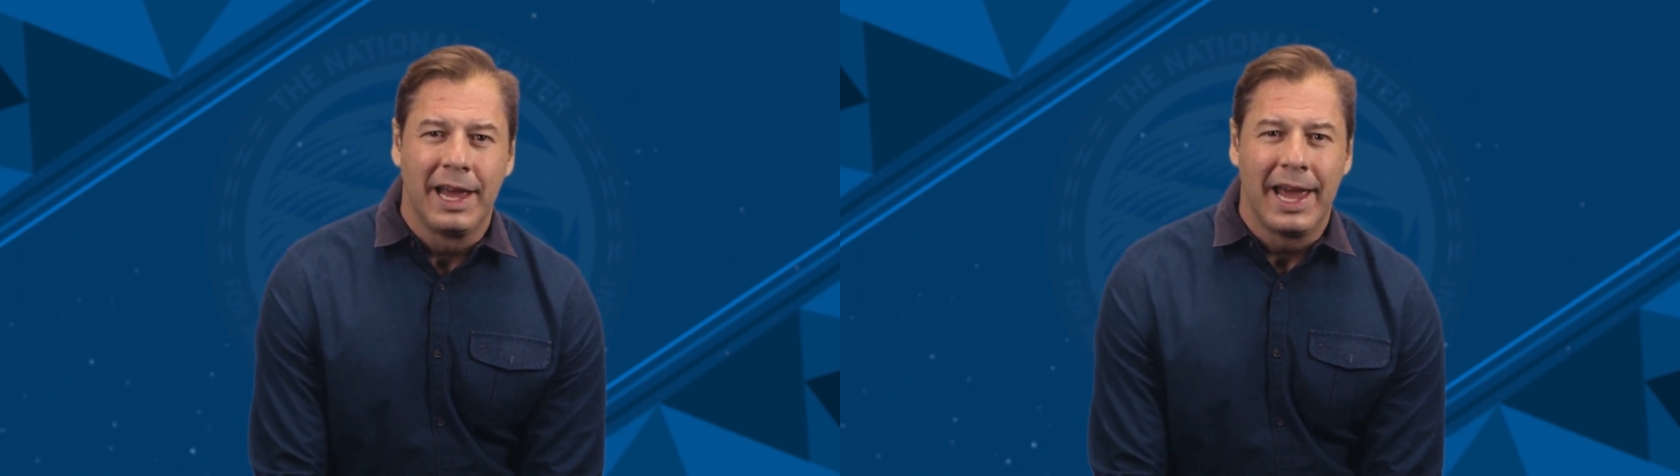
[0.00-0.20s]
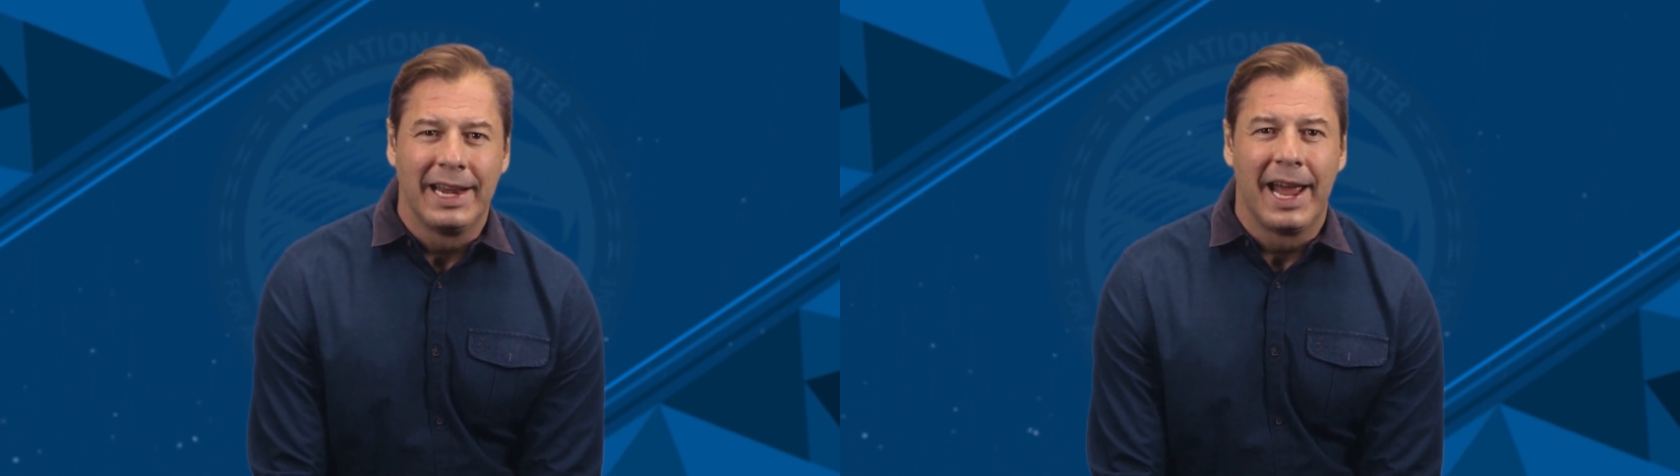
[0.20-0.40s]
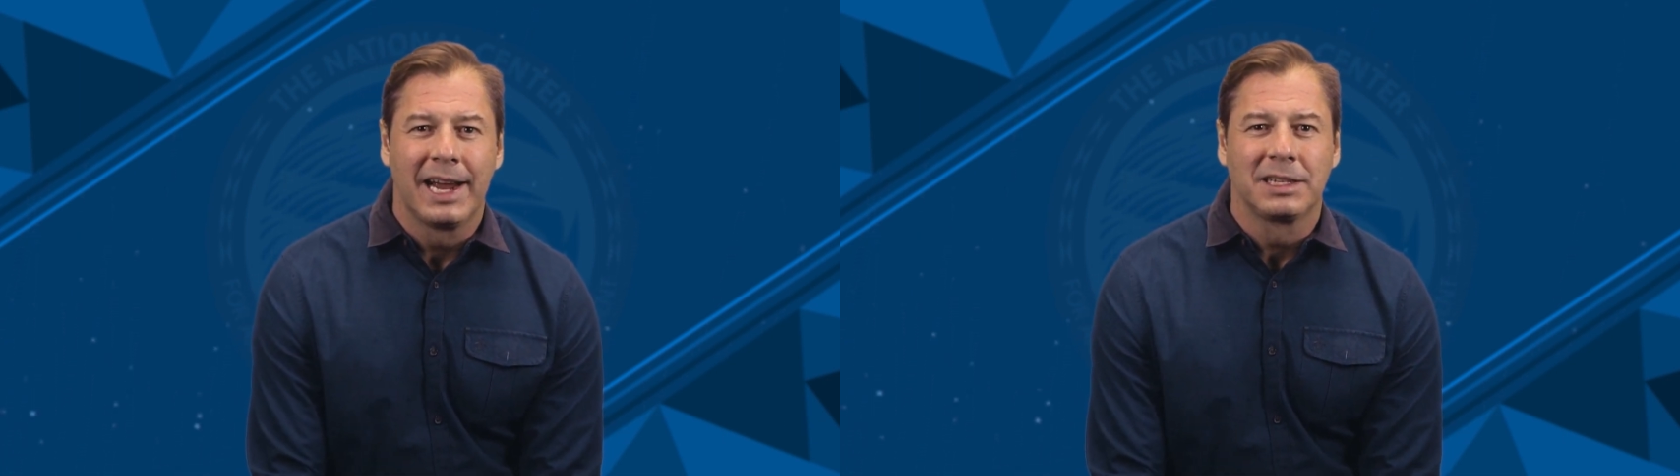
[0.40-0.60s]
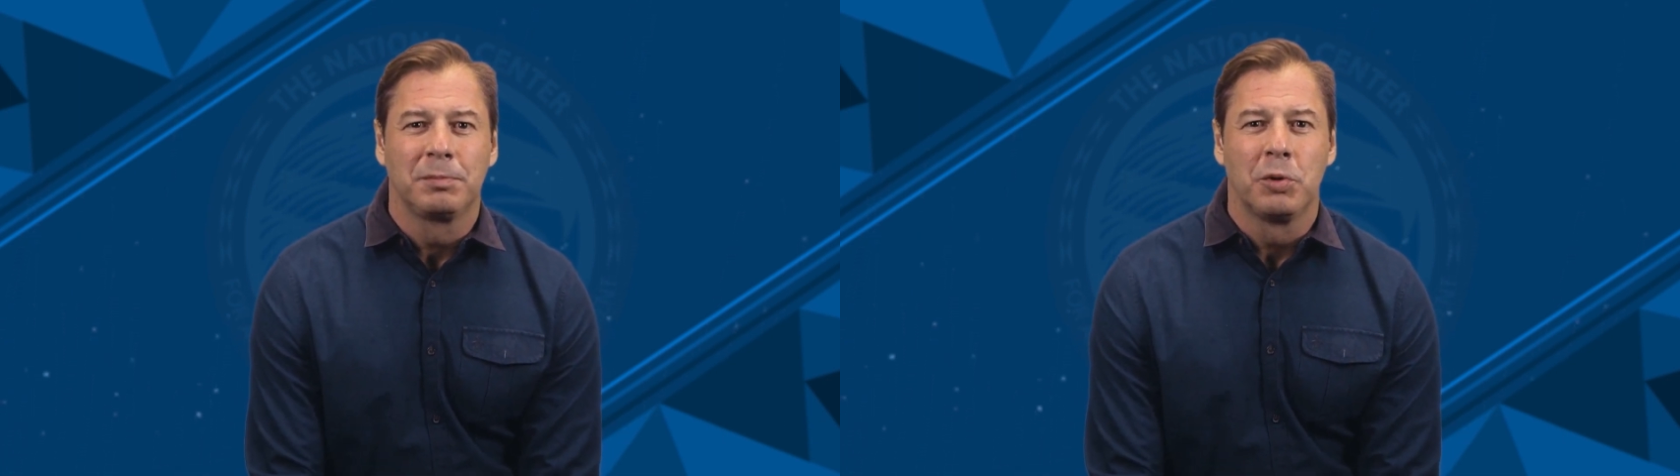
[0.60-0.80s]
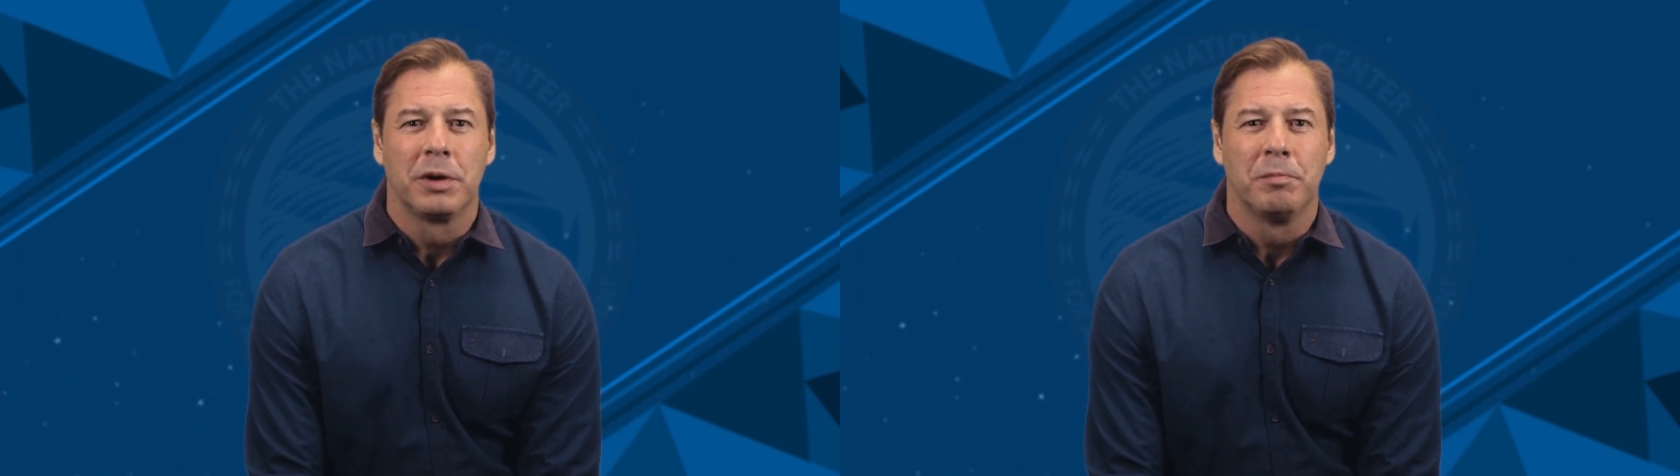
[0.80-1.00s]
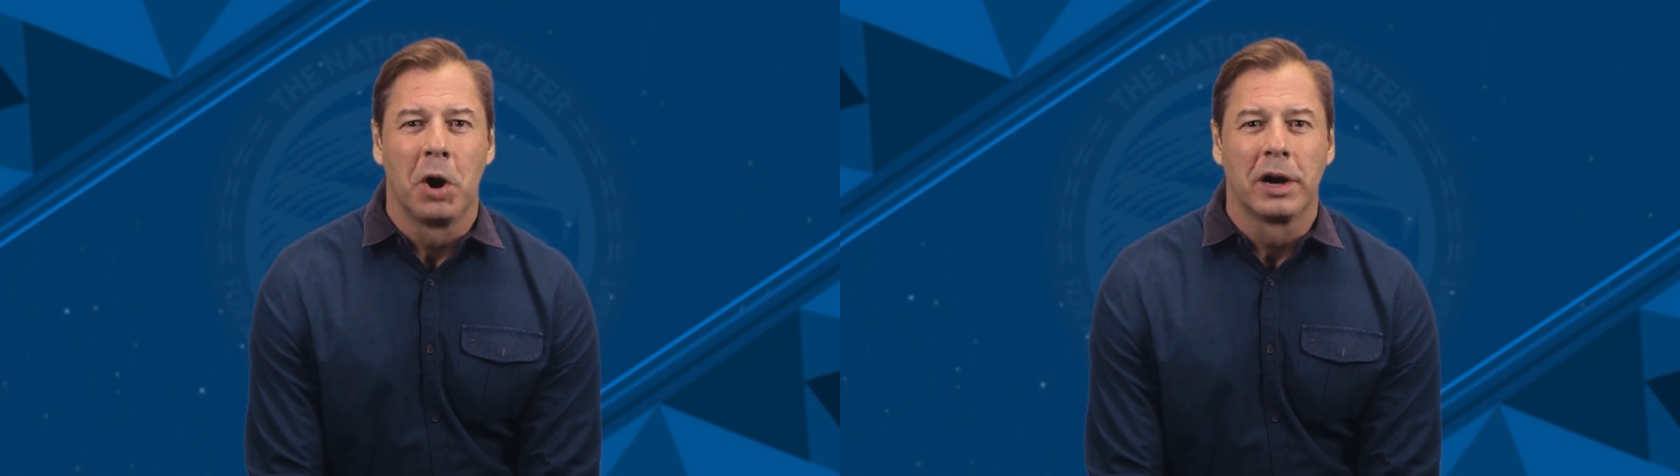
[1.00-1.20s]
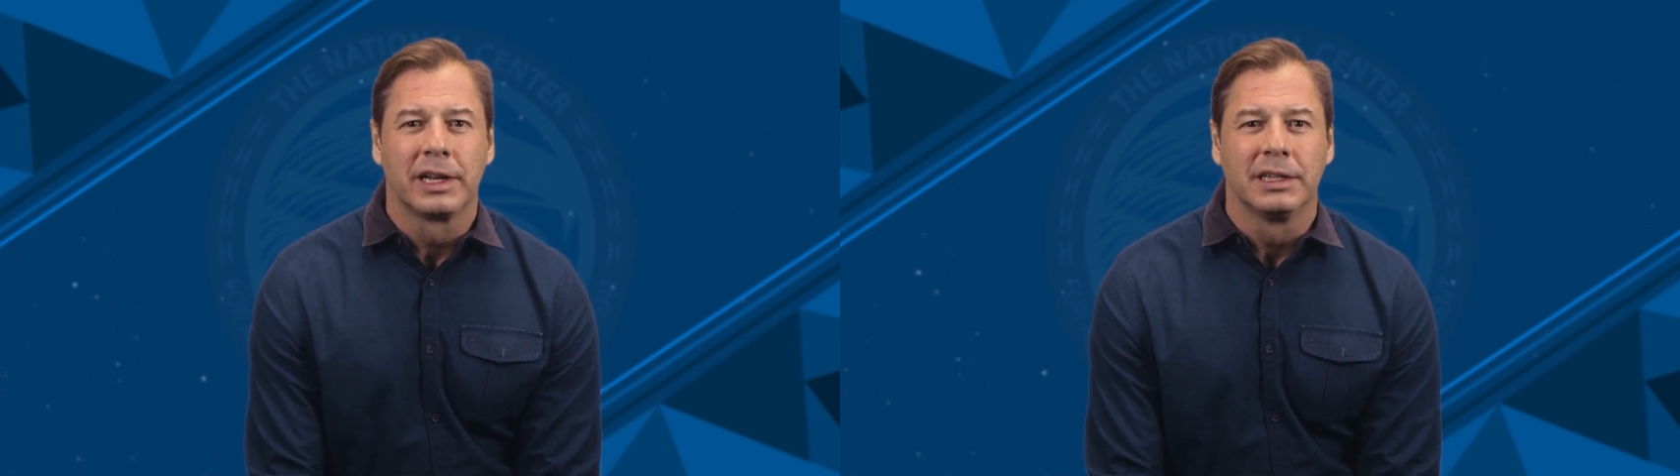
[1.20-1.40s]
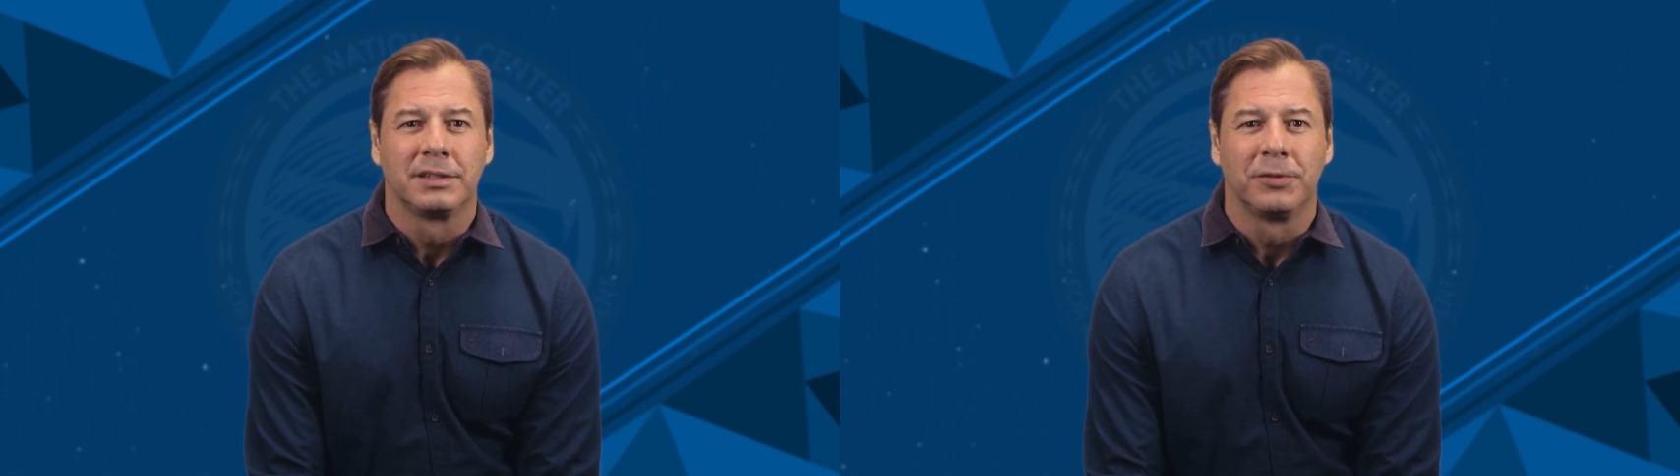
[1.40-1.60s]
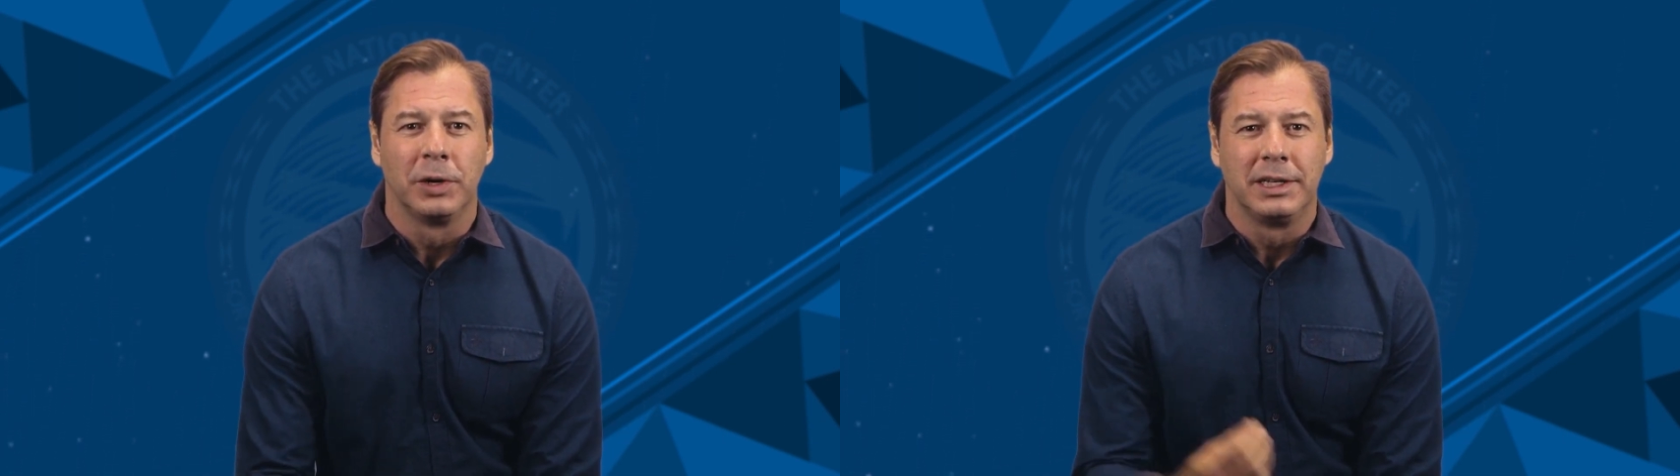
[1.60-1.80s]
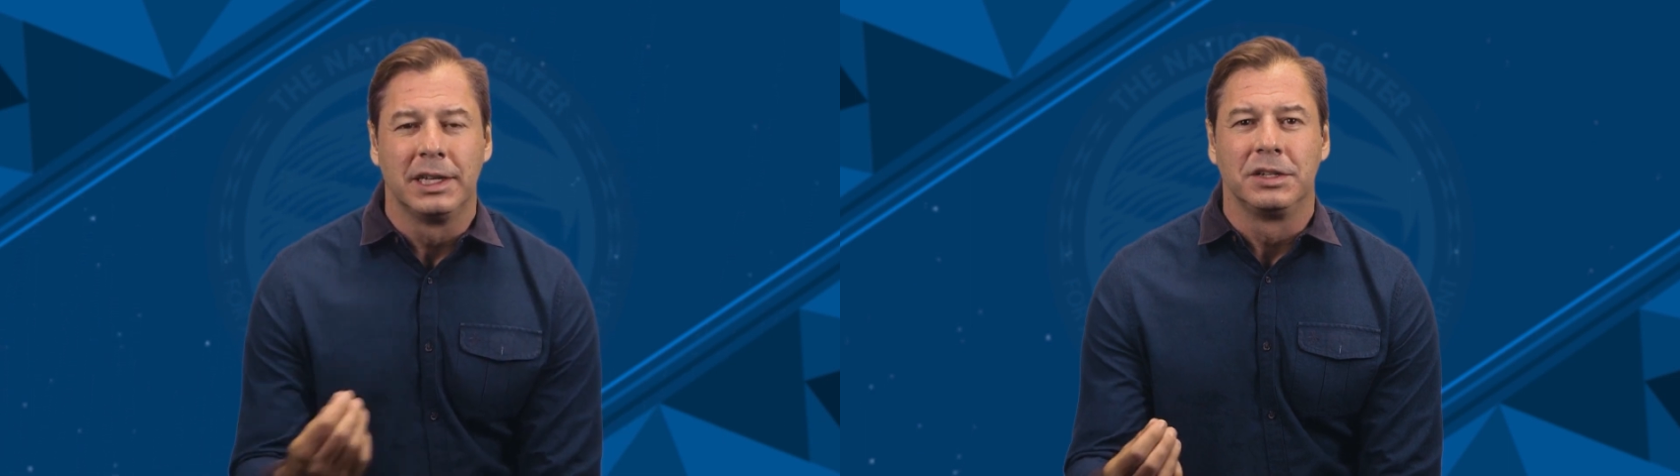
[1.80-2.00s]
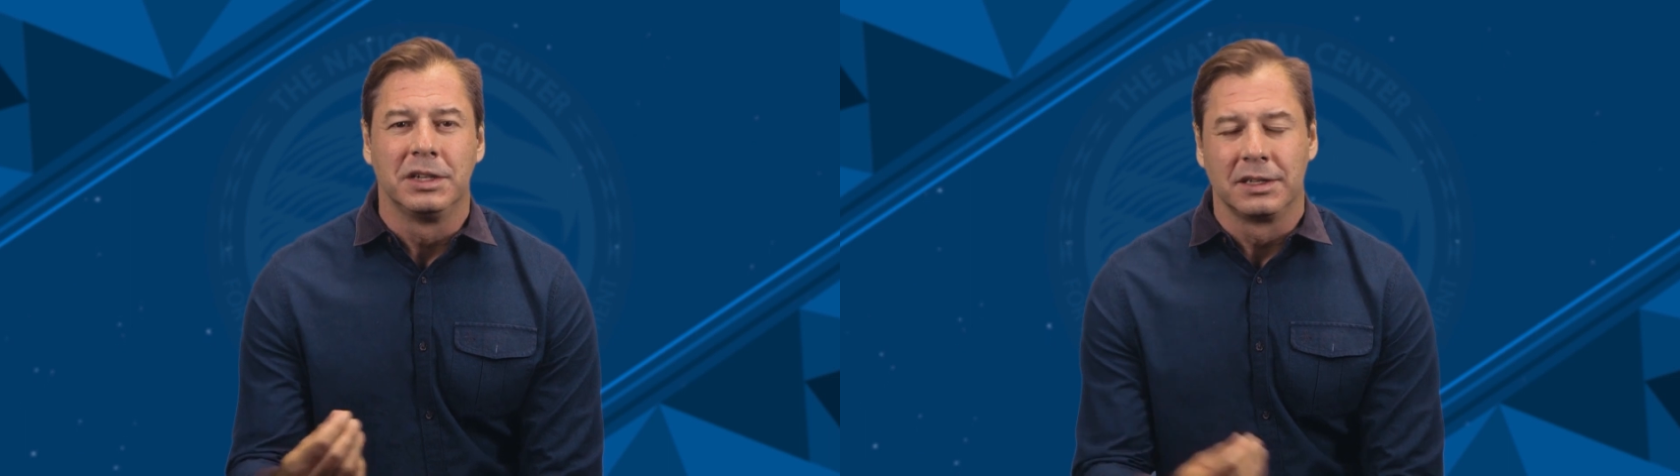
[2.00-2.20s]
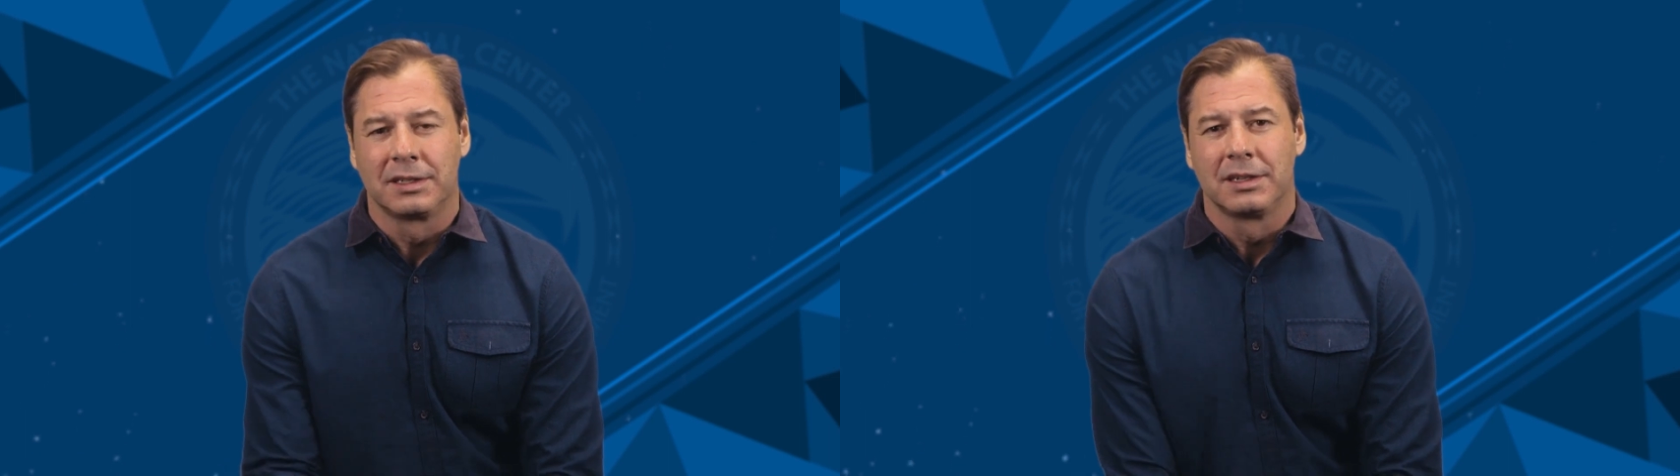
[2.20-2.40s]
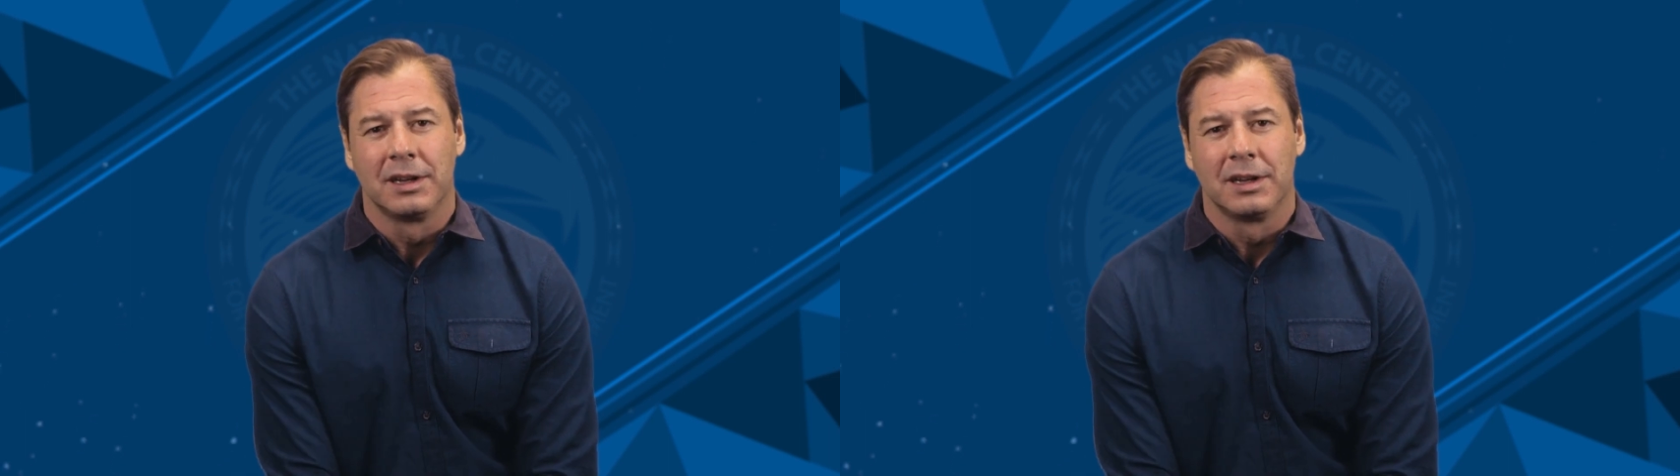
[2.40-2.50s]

and export markets for indigenous